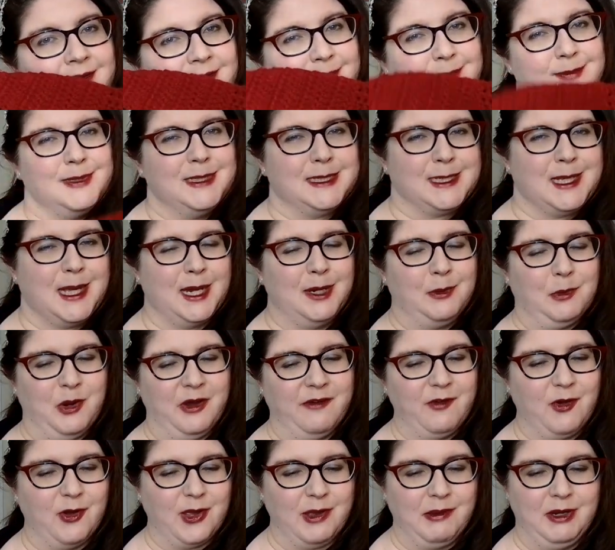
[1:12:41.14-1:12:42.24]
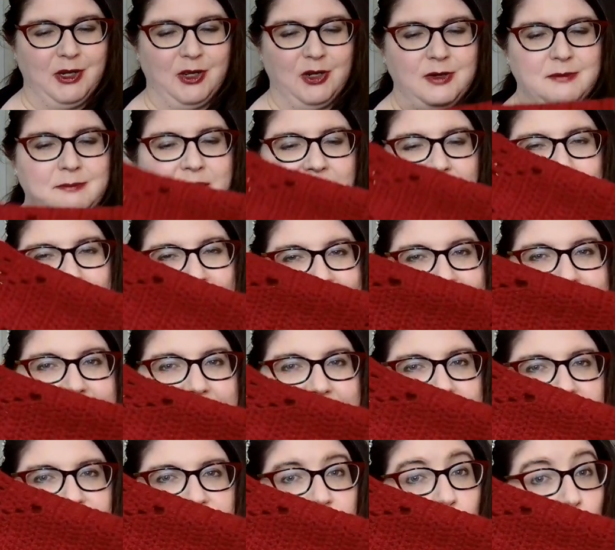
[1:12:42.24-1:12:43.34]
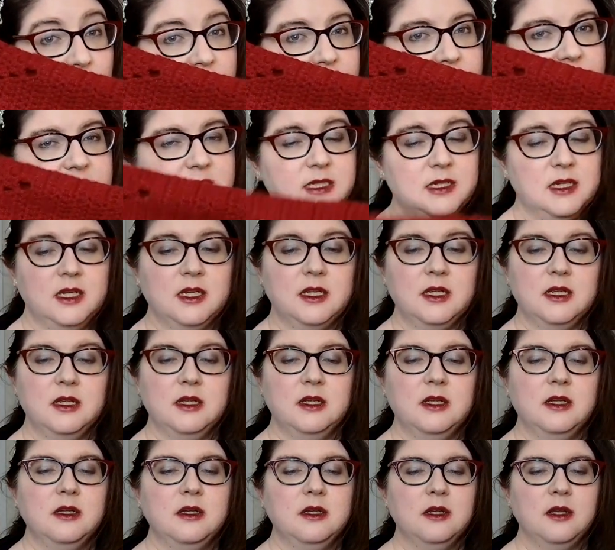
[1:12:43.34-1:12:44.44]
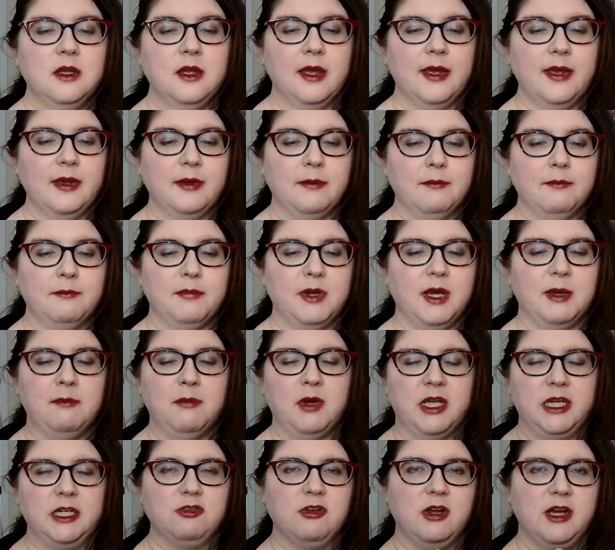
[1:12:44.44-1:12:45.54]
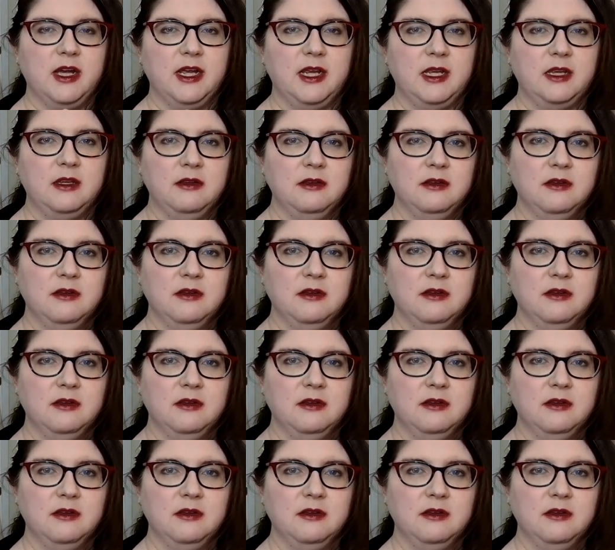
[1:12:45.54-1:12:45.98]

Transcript: which is kind of what I've got going on, big baggy sleeves, quite nice. But I might try